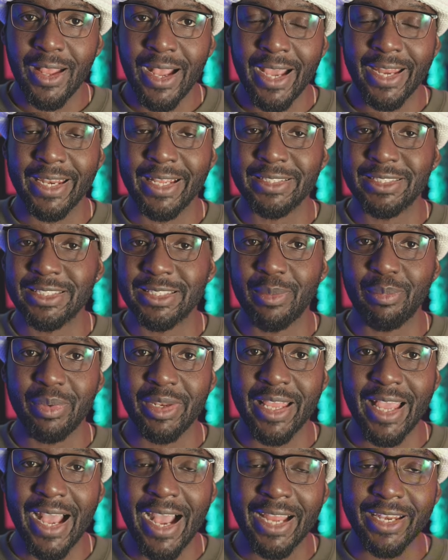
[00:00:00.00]
and they
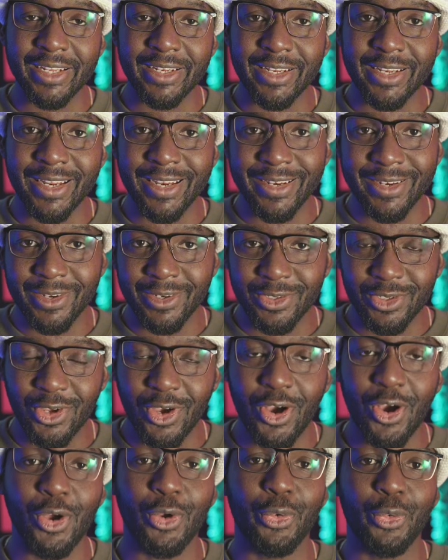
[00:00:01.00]
simply added an
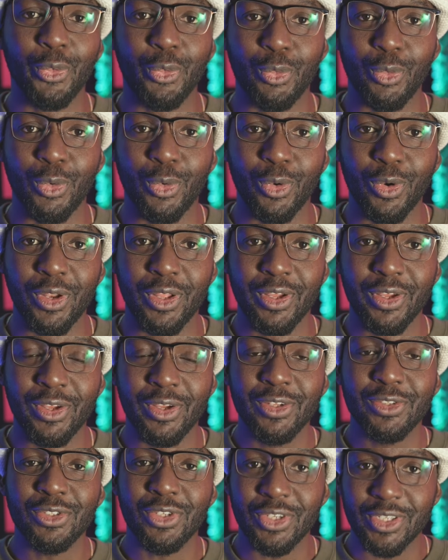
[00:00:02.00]
internal wall
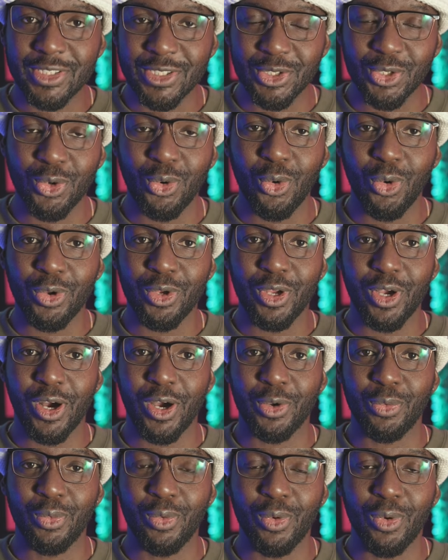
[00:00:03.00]
to this
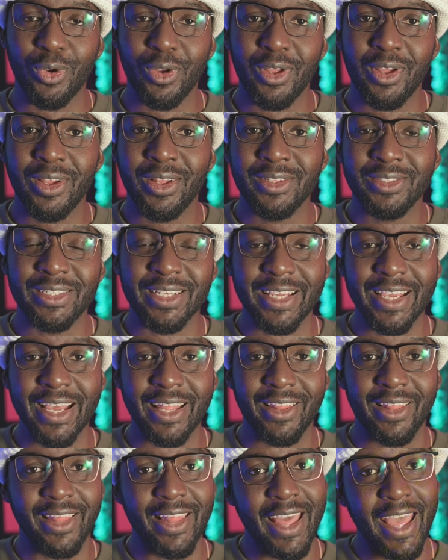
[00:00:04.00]
courtyard wall to get
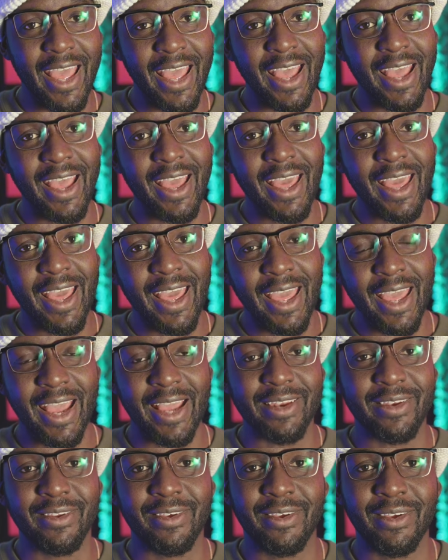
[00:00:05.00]
their
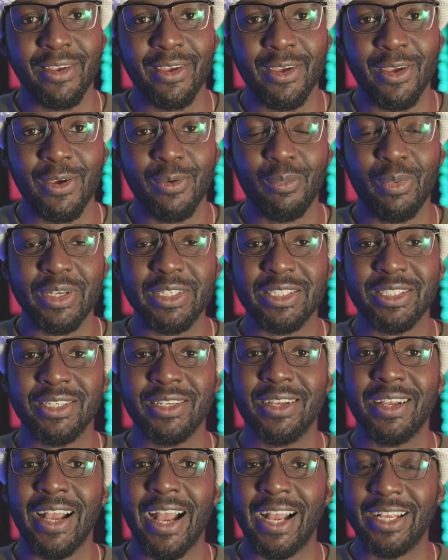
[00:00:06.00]
hept, which,
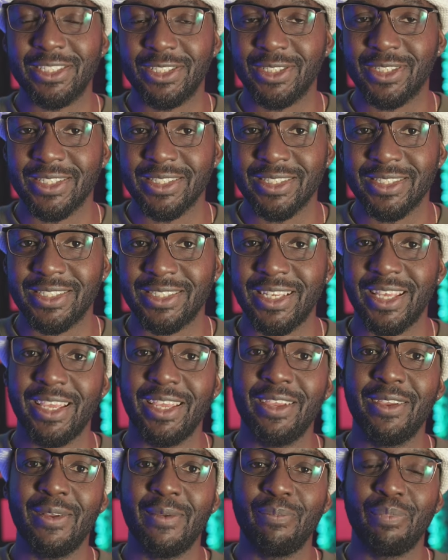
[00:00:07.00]
as you can
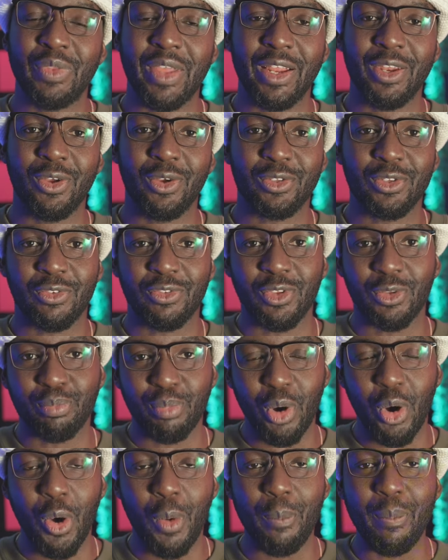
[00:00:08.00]
see, they knocked off the
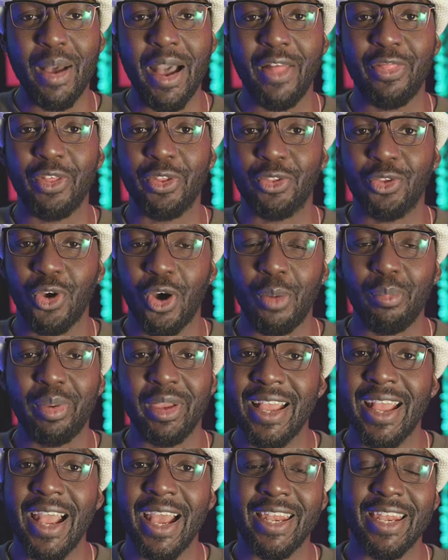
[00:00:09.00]
bottom and the top,
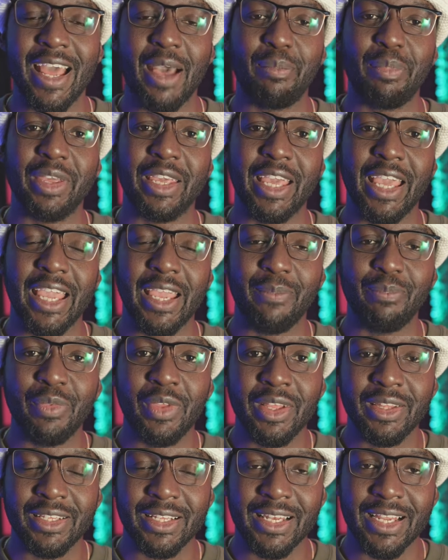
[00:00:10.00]
and that became
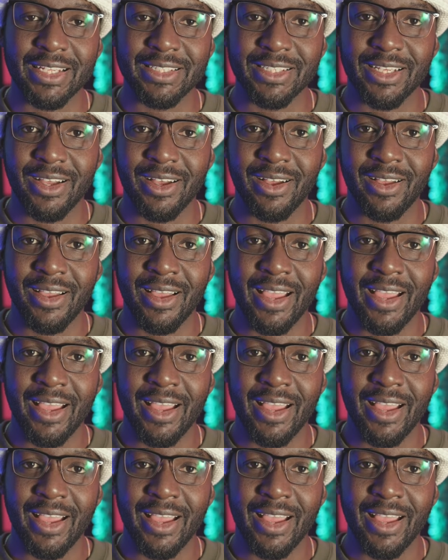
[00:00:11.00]
the letter